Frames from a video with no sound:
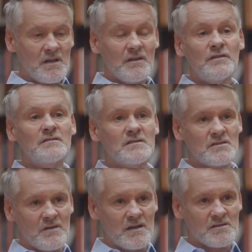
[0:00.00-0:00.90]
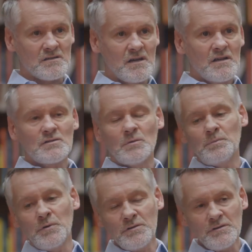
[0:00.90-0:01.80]
They're a distraction. So
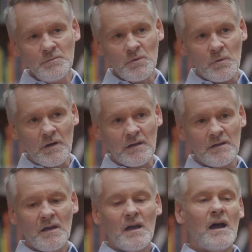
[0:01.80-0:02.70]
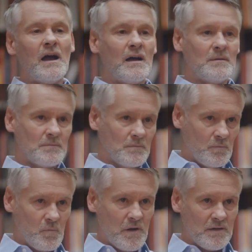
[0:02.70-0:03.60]
put them away
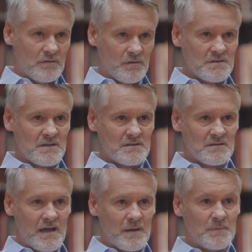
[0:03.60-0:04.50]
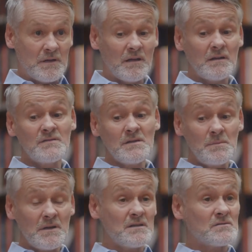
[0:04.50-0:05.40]
when those things are happening. And if
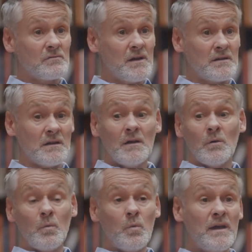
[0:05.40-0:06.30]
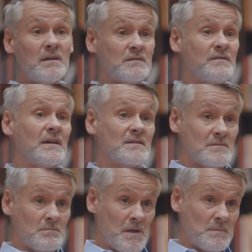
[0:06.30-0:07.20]
somebody is ready way in advance,
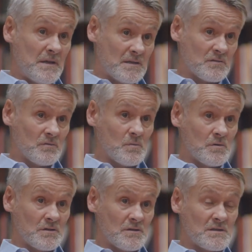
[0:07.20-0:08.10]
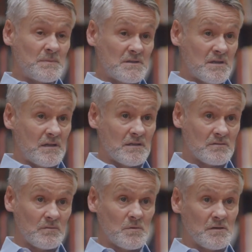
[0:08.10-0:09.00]
maybe that's a reward, a spontaneous
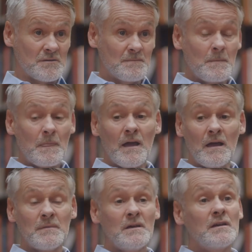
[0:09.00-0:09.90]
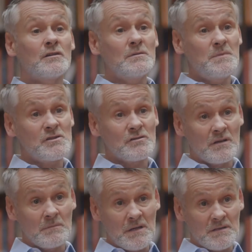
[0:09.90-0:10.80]
reward. It could be
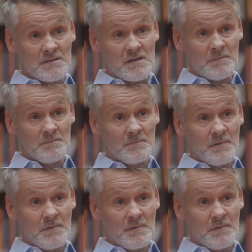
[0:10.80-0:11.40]
during mealtime.